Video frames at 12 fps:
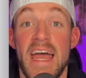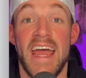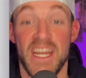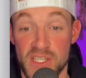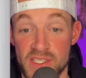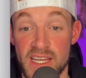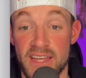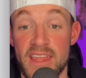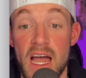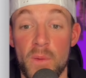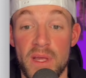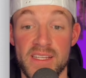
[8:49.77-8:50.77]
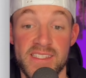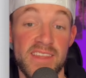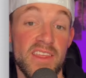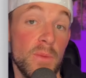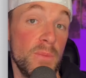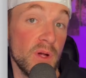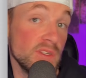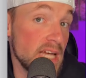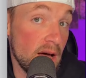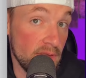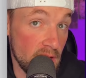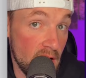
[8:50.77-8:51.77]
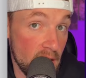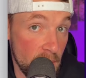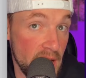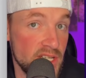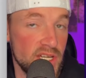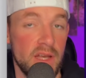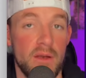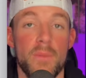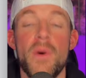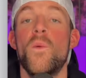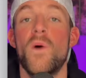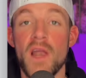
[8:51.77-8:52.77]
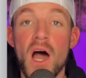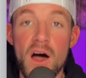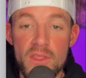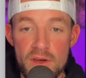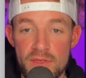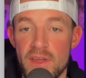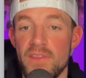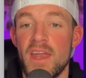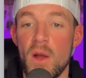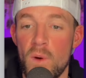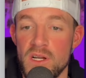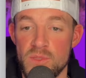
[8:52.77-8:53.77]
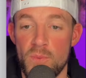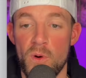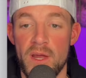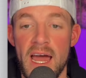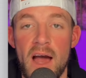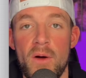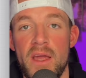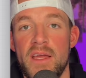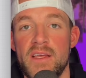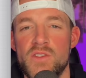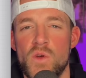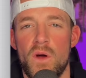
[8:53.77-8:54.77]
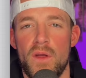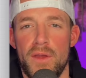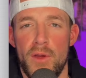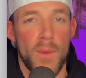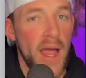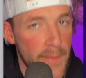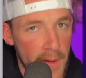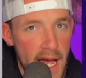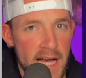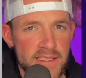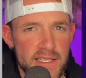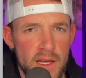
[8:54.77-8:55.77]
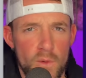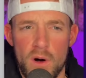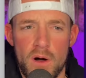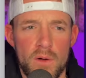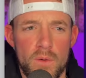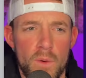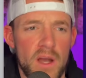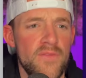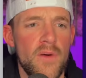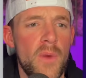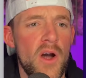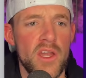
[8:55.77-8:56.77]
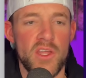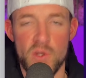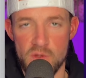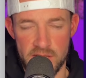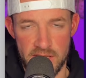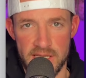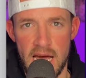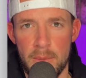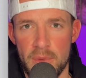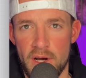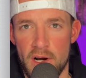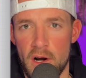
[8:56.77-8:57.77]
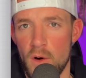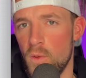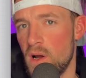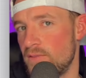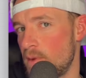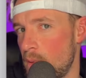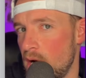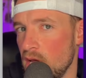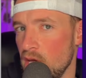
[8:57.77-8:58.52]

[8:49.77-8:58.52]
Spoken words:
And just like that, we can see that it built out the automation. But one other thing that I want to point out is, you might be asking, well, what if I'm already using Zapier, or what if I'm already